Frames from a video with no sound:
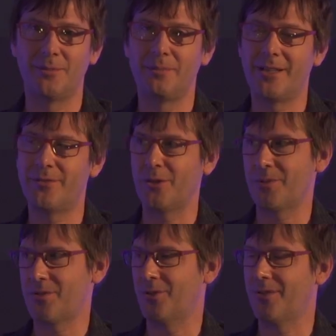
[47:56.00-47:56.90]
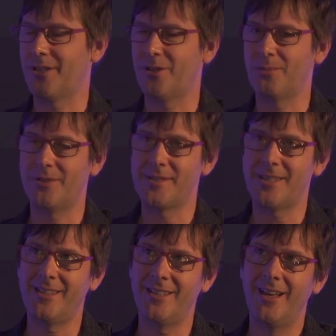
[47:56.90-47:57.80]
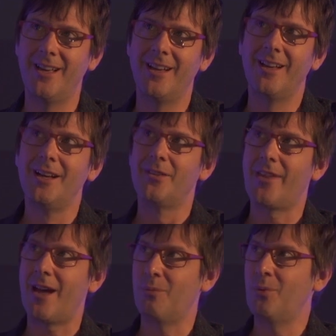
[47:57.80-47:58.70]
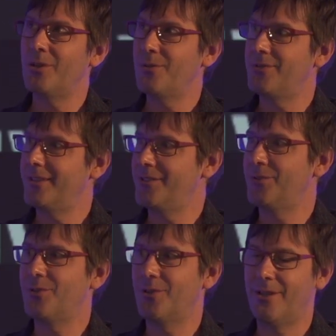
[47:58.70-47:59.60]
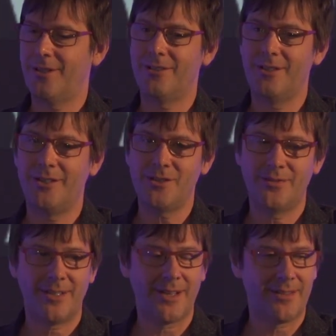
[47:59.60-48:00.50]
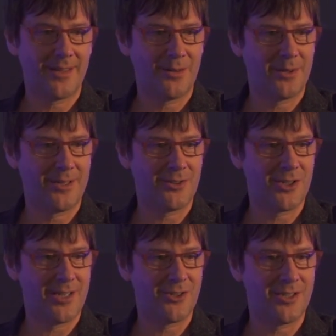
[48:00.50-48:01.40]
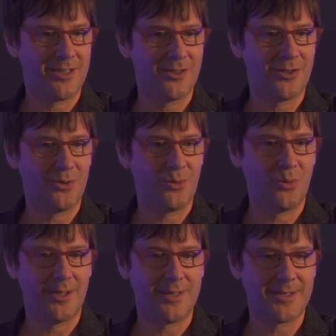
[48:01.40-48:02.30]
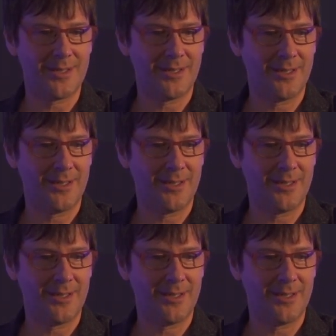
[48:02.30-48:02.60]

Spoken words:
by developers for developers, and that morphed into, for our launch event, I think what it changed into was